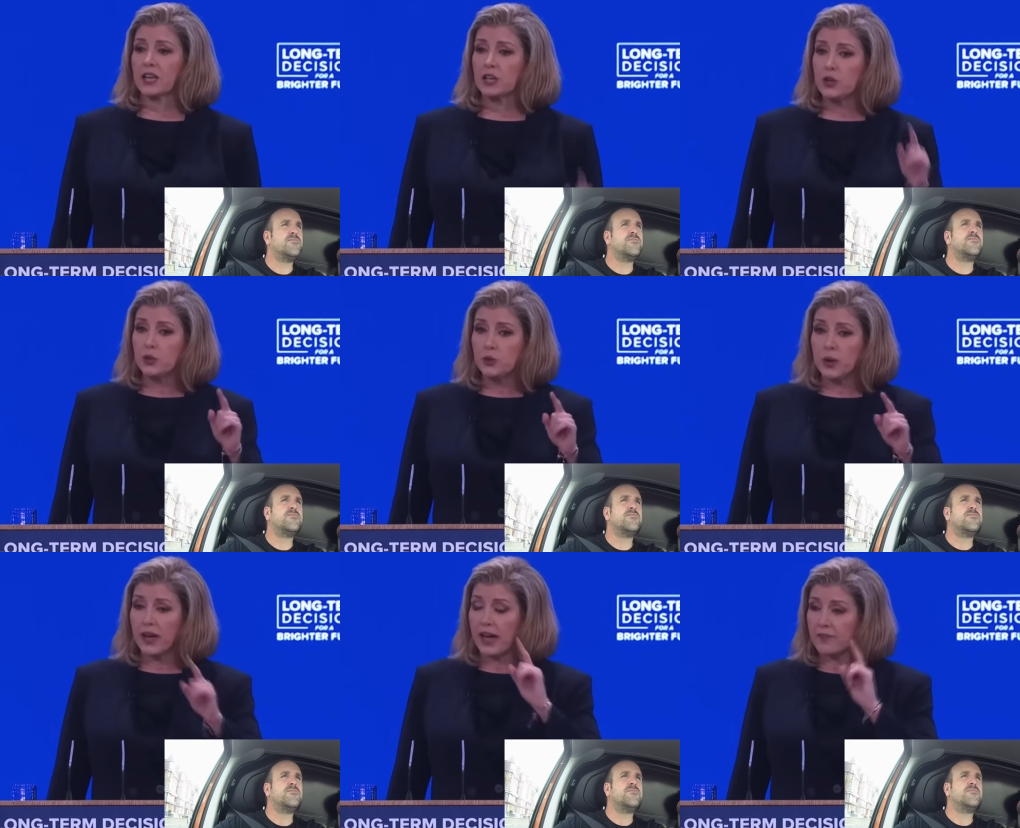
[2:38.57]

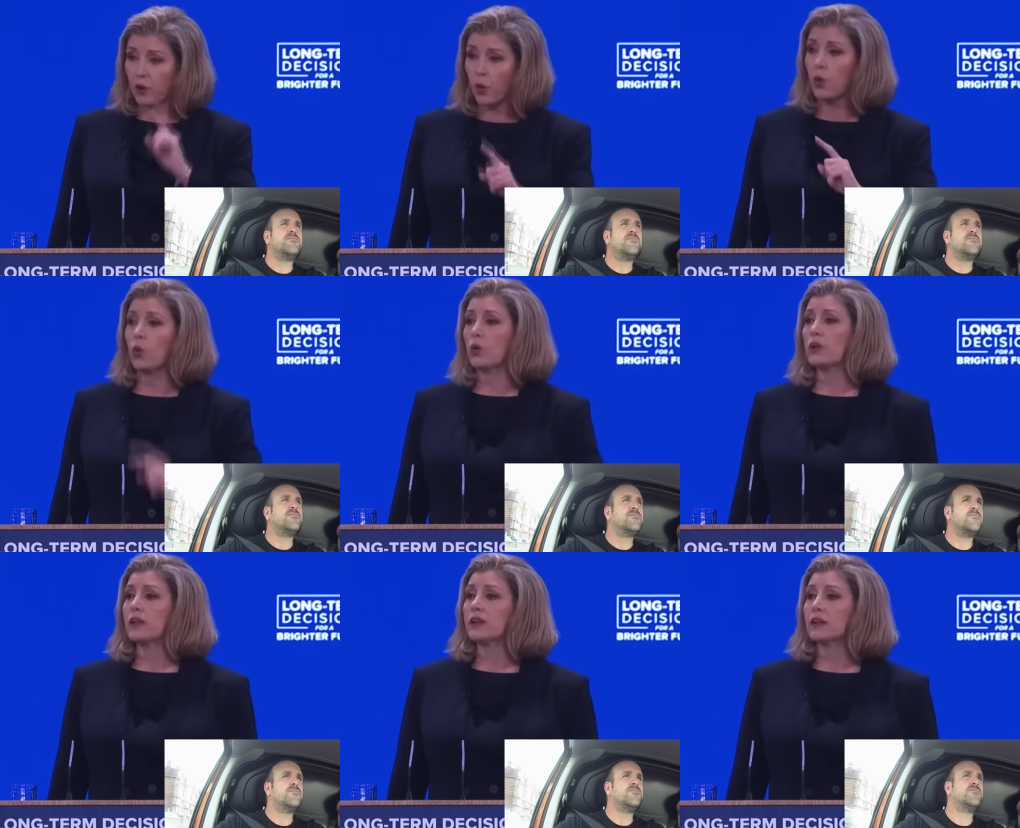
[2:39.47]
Speaker 1: you have
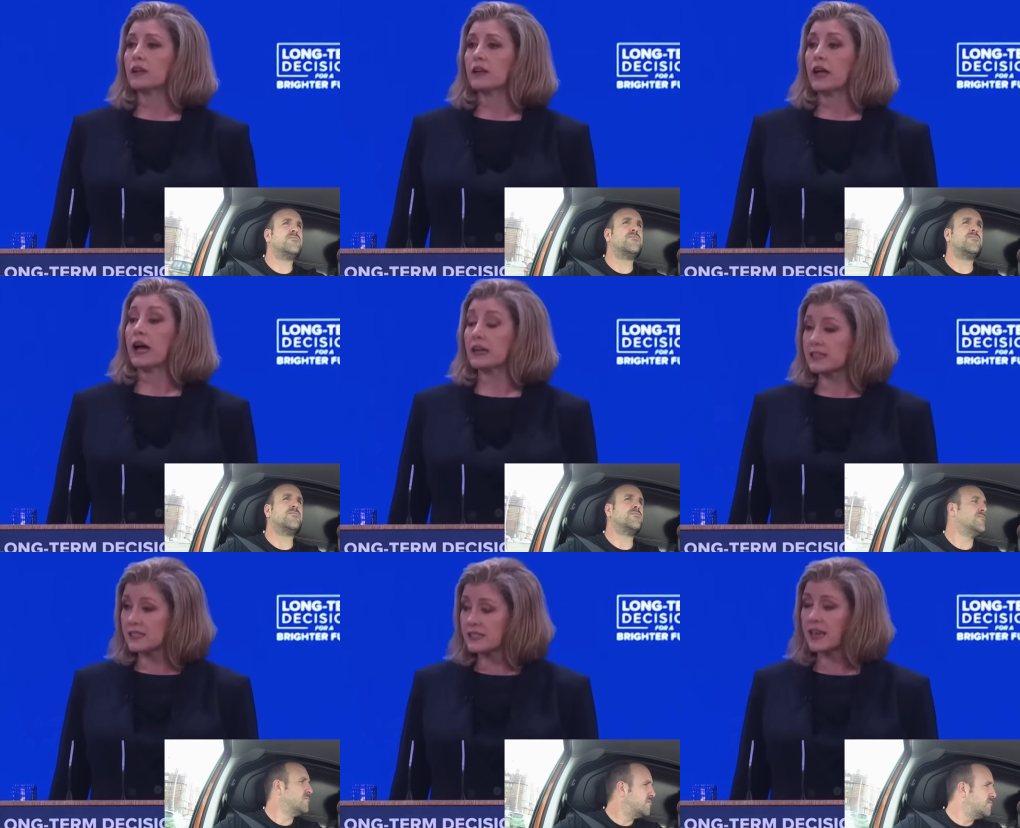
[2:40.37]
all
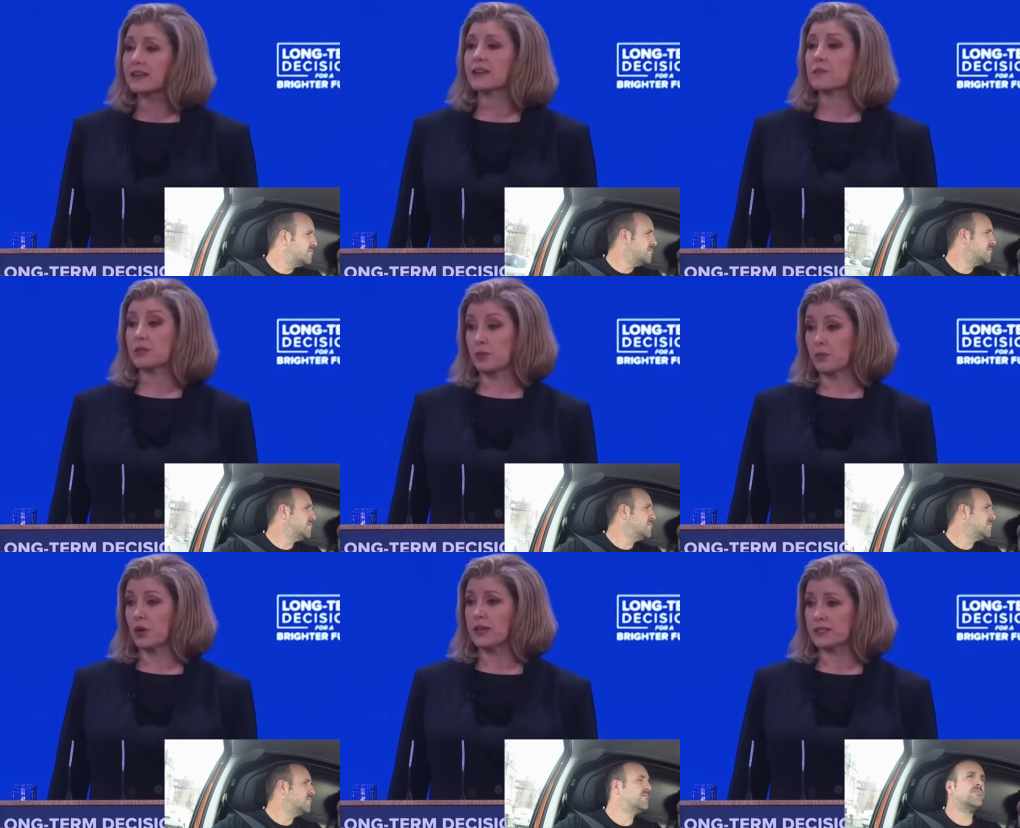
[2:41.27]
had to stand up to
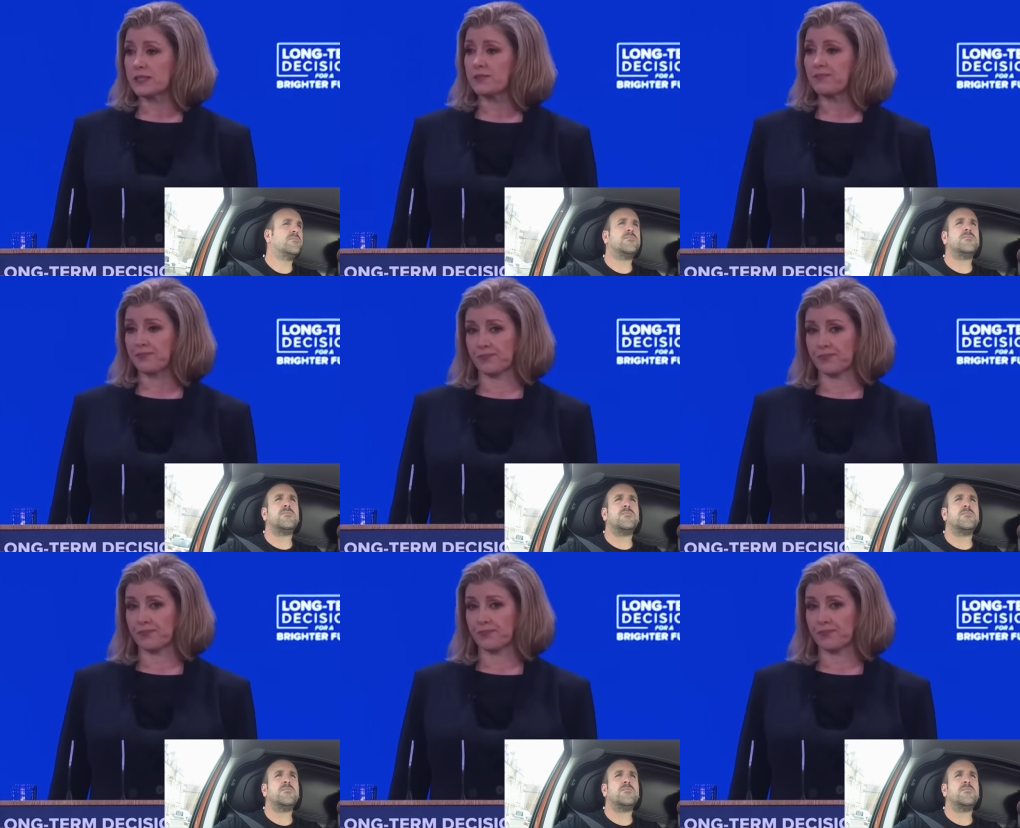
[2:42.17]
bullies.